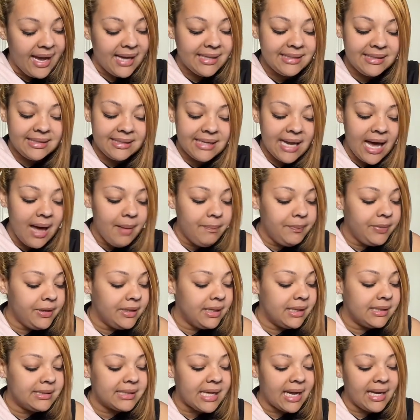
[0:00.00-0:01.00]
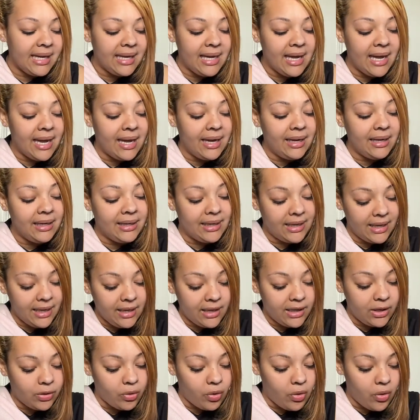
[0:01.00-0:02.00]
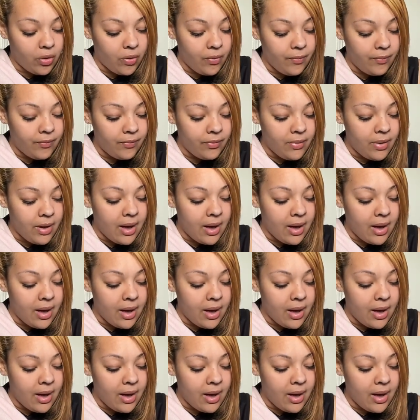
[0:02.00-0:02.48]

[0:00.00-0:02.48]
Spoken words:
It's not because I can't get it all.